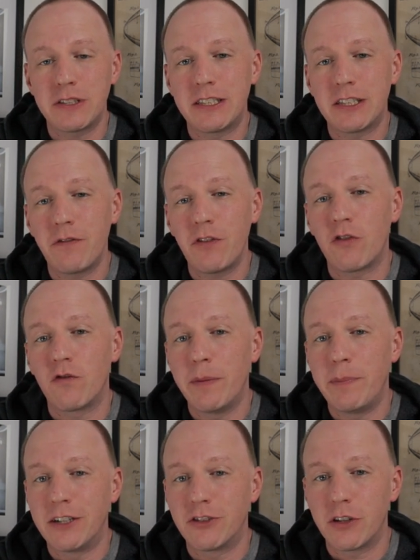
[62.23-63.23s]
he suffered a
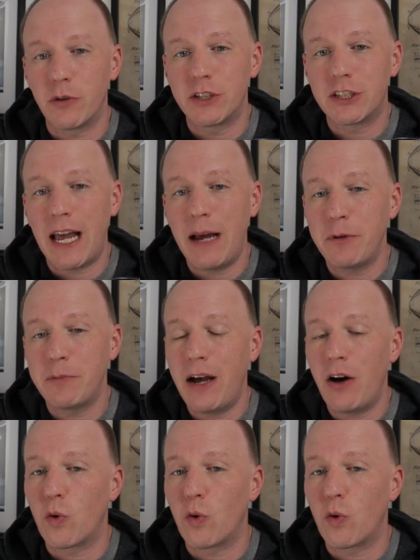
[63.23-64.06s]
rib injury which kept him